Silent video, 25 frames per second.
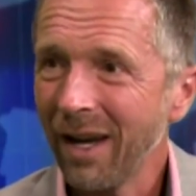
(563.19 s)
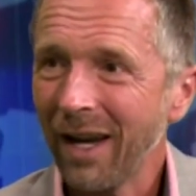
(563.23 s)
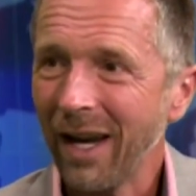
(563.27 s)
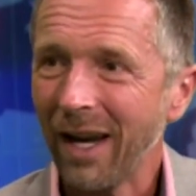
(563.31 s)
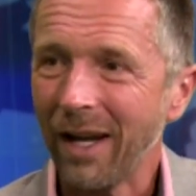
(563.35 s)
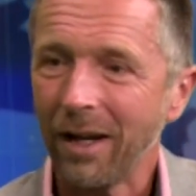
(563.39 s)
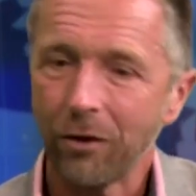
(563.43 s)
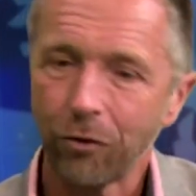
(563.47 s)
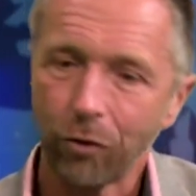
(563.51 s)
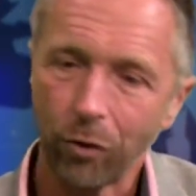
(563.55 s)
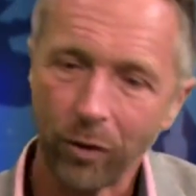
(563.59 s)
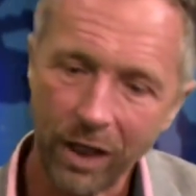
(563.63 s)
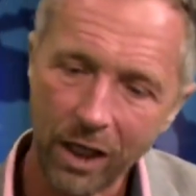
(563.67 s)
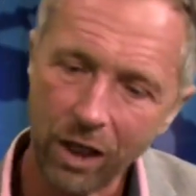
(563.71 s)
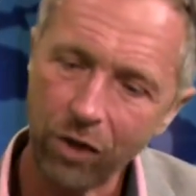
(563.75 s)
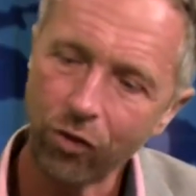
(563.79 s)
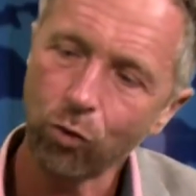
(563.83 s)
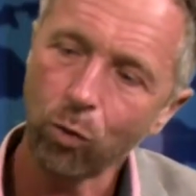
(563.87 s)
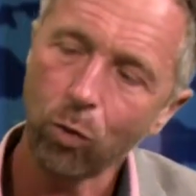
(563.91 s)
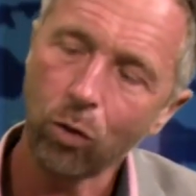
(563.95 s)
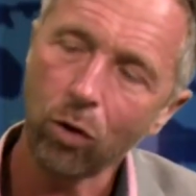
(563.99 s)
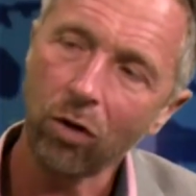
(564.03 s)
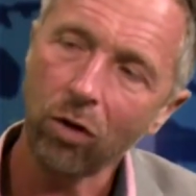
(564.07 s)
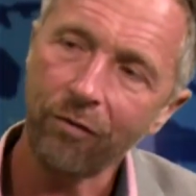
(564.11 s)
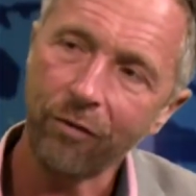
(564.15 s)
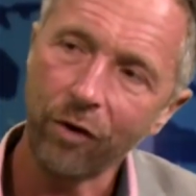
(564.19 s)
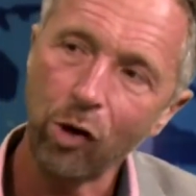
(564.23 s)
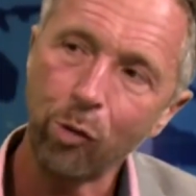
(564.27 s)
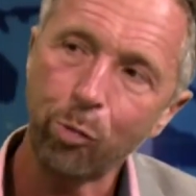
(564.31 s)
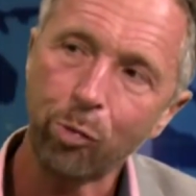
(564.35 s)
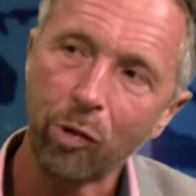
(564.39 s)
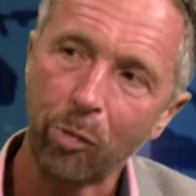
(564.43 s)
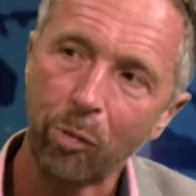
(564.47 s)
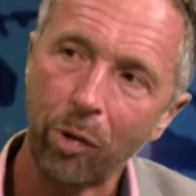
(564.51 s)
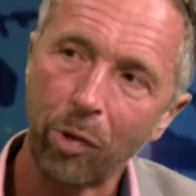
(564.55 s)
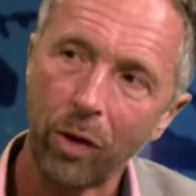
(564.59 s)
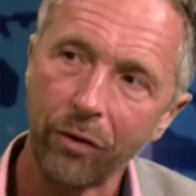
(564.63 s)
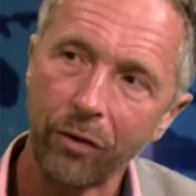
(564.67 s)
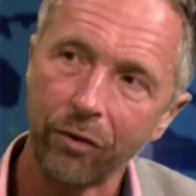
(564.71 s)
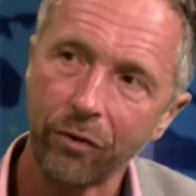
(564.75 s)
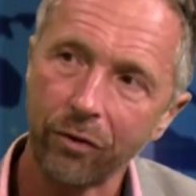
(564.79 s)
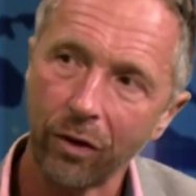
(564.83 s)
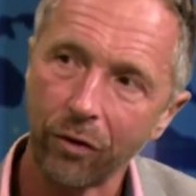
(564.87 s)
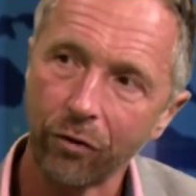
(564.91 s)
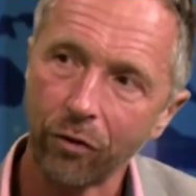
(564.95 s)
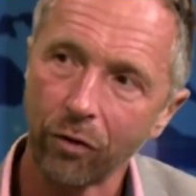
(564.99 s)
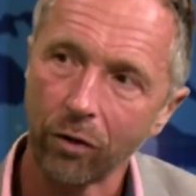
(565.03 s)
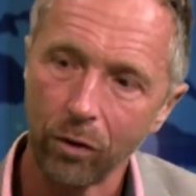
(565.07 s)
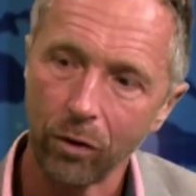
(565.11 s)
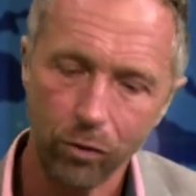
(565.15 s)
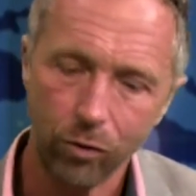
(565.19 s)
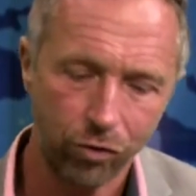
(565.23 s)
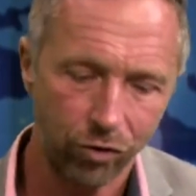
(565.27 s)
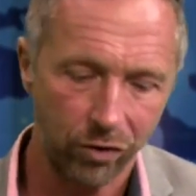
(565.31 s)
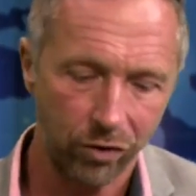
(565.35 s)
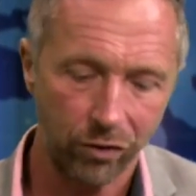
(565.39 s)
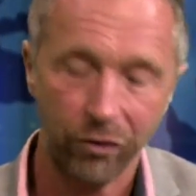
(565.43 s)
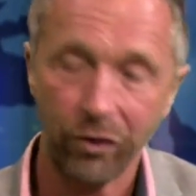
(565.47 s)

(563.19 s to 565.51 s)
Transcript: It, so each worldview proposes its solution.